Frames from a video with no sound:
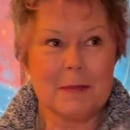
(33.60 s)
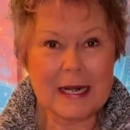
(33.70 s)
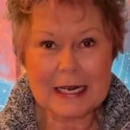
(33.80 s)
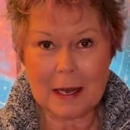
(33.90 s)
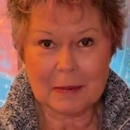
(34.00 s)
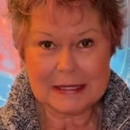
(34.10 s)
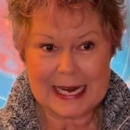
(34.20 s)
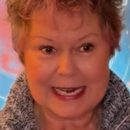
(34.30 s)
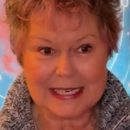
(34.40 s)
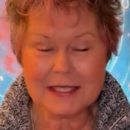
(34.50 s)
been a couple
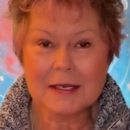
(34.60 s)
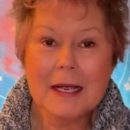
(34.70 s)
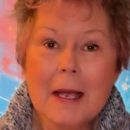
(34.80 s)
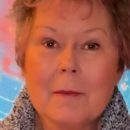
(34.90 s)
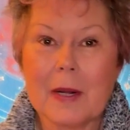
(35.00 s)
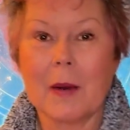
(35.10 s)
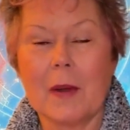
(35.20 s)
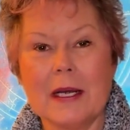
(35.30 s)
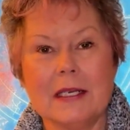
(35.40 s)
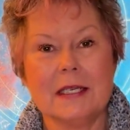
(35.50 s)
days, but I
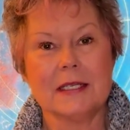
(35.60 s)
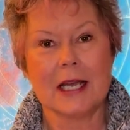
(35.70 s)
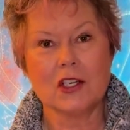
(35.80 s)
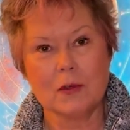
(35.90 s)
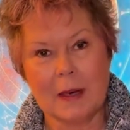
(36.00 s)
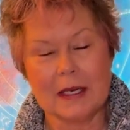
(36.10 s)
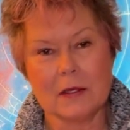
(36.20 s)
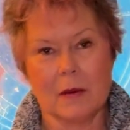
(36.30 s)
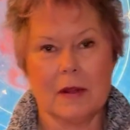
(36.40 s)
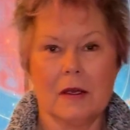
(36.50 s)
wanted to touch
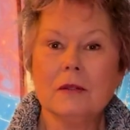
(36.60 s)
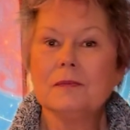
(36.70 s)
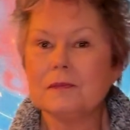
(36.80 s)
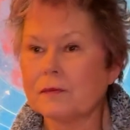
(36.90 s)
base with you.